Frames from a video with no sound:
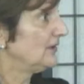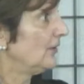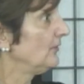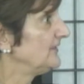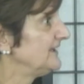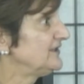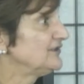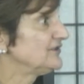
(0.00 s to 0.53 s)

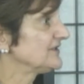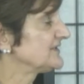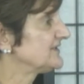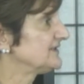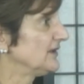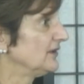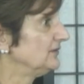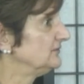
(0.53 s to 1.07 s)
They could
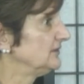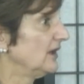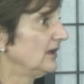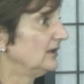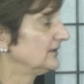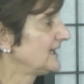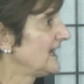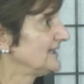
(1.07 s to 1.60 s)
just go
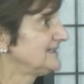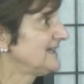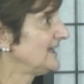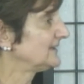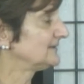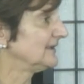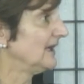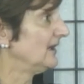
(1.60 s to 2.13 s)

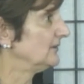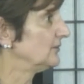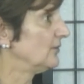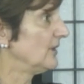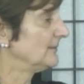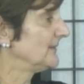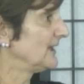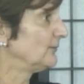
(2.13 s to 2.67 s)

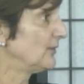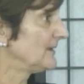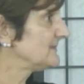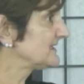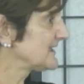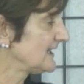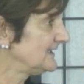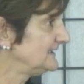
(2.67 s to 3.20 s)
on my
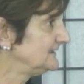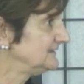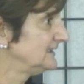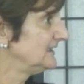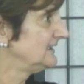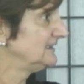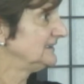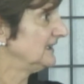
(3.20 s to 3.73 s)
website
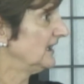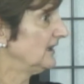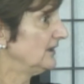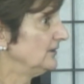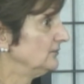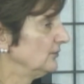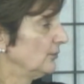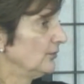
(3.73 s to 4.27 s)

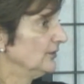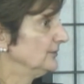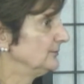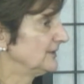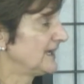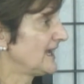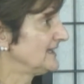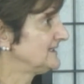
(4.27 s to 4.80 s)
or
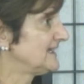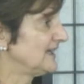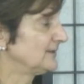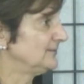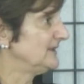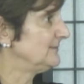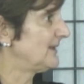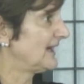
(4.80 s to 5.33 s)
contact
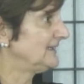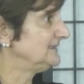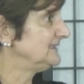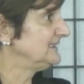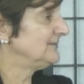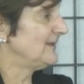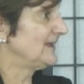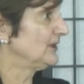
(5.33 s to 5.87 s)
me by
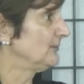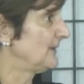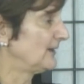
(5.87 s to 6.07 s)
email.